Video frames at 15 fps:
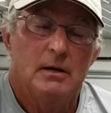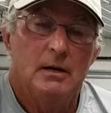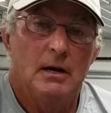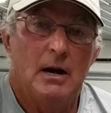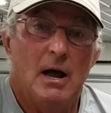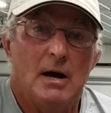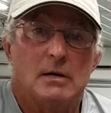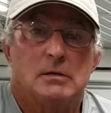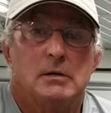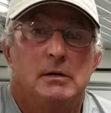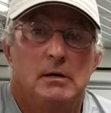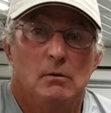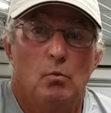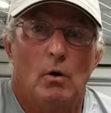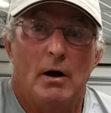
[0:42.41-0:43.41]
it
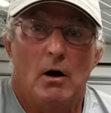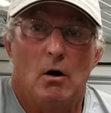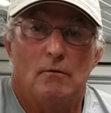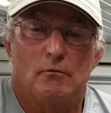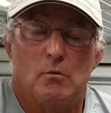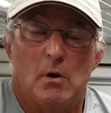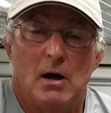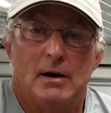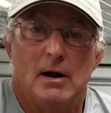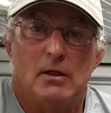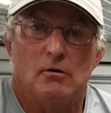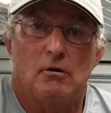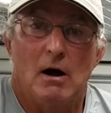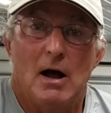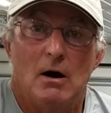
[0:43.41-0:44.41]
actually went on for about
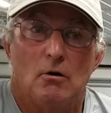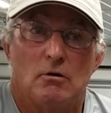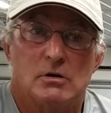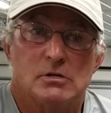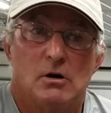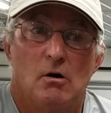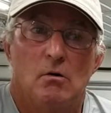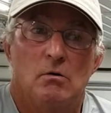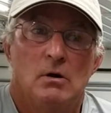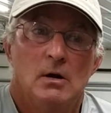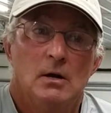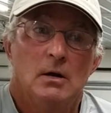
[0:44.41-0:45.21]
another hour or so